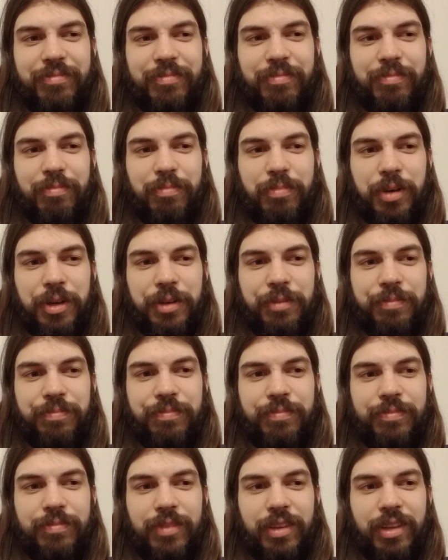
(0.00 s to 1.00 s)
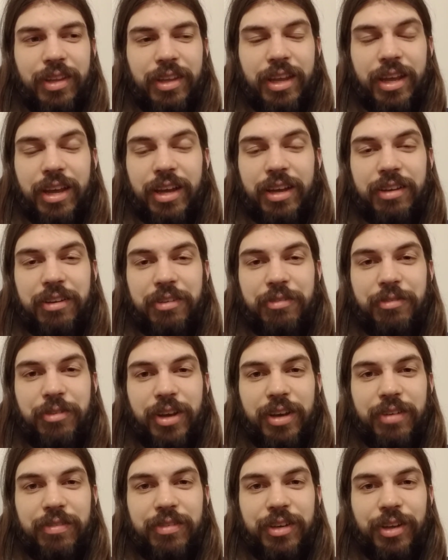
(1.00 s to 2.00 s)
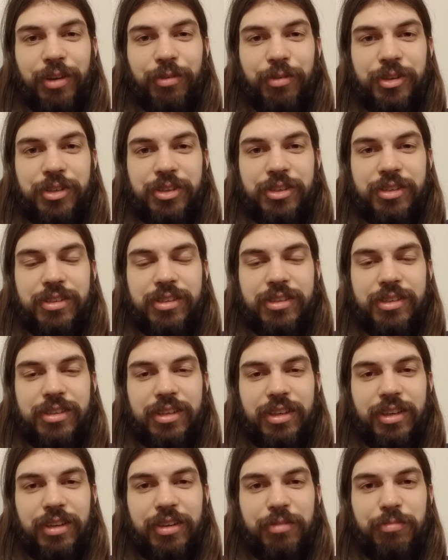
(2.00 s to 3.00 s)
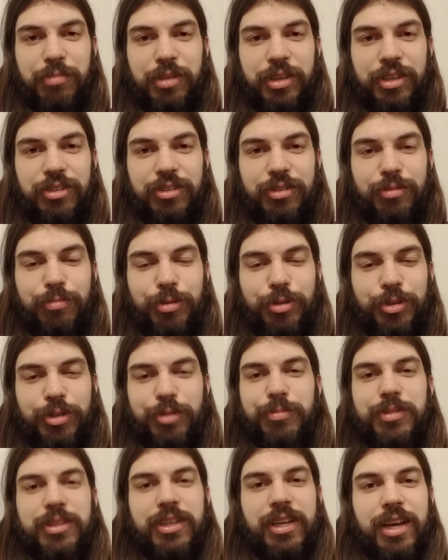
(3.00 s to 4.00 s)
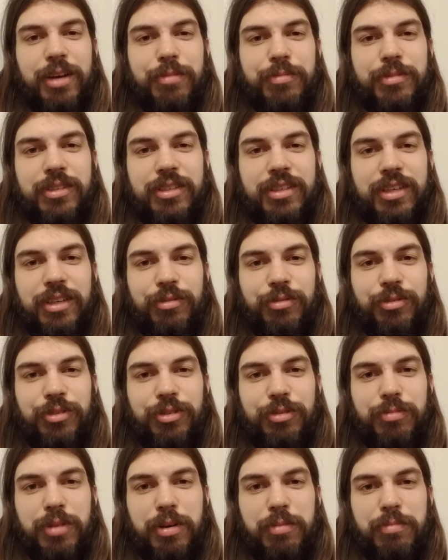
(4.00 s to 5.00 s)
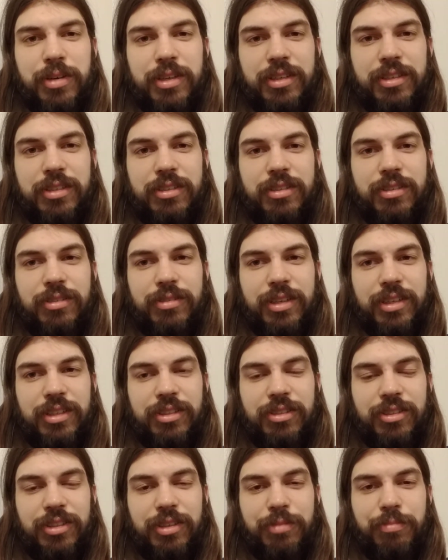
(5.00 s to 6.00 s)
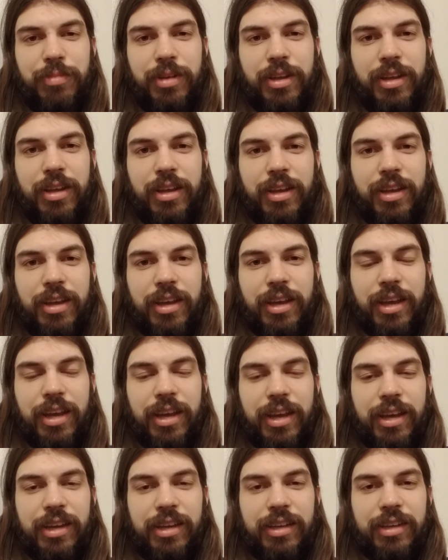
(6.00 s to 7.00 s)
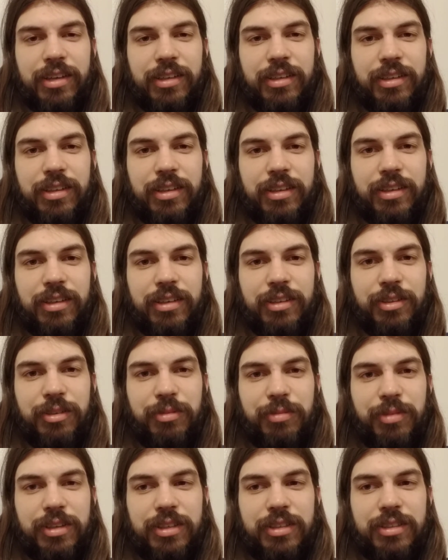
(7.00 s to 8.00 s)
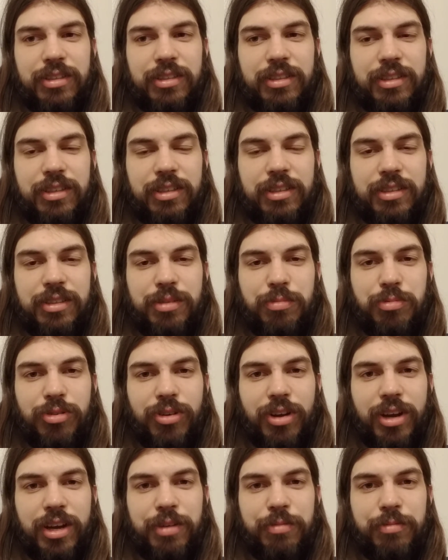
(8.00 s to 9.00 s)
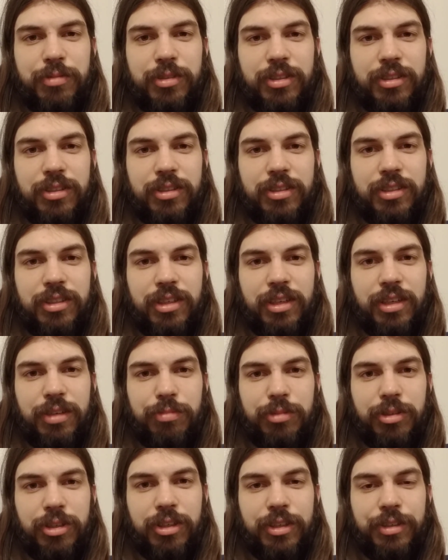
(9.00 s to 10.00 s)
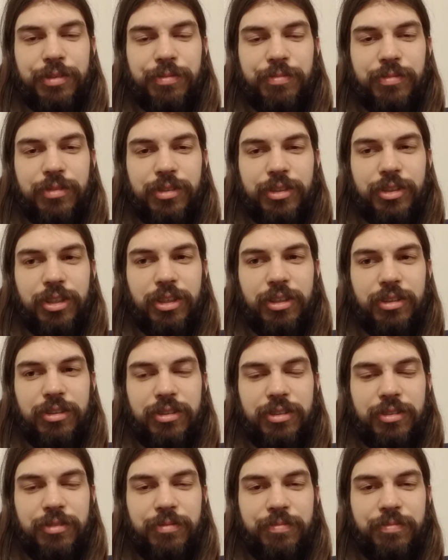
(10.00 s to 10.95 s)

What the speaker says: But yeah, if you have any questions, make sure and post them in the comments. I will do my best to answer them. And otherwise, subscribe to stay updated. Cheers.